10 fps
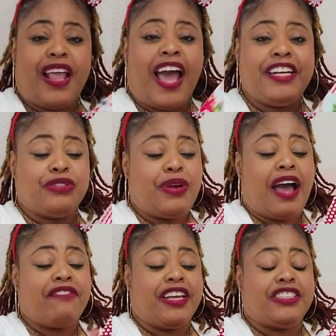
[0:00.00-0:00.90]
I do
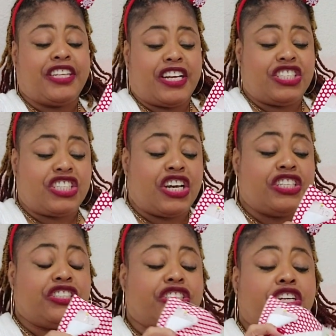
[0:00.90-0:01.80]
have
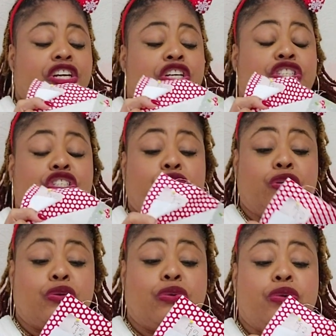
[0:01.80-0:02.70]
intentions
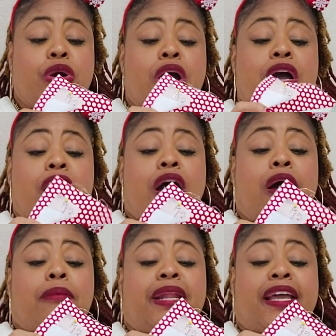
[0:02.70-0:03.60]
to,
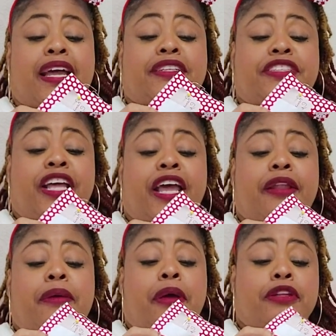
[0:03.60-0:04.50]
like I
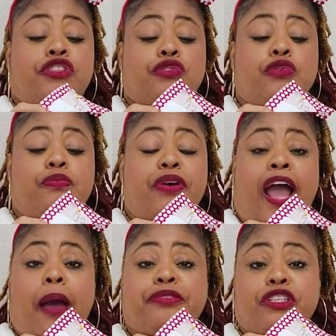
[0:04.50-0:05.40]
said, do
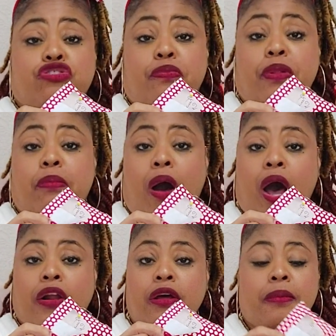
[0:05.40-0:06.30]
perhaps a triple
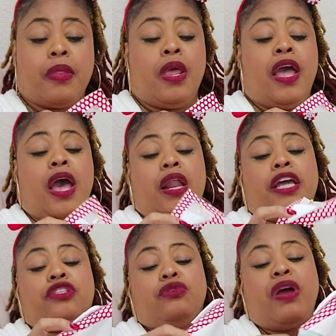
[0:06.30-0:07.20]
border. and
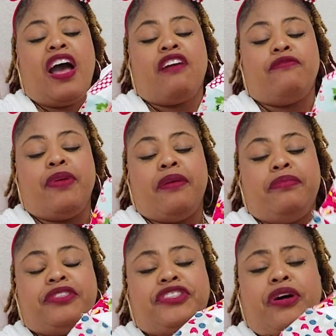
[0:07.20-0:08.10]
I do have
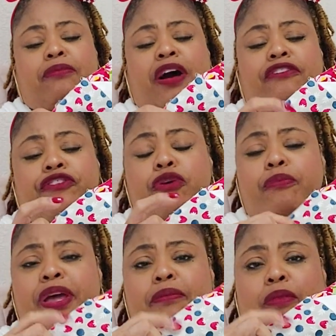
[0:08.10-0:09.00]
maybe a few
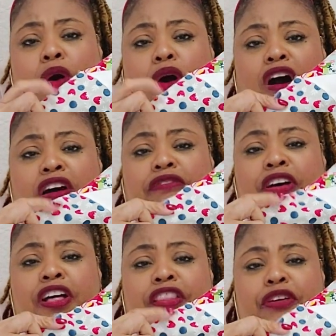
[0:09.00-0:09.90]
bit more of
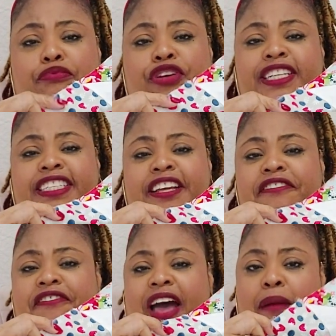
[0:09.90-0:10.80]
the printed
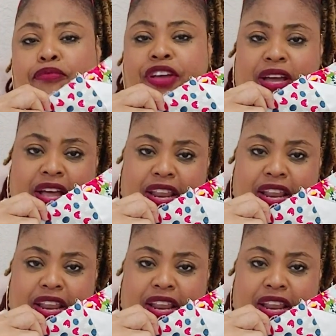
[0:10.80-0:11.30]
fabric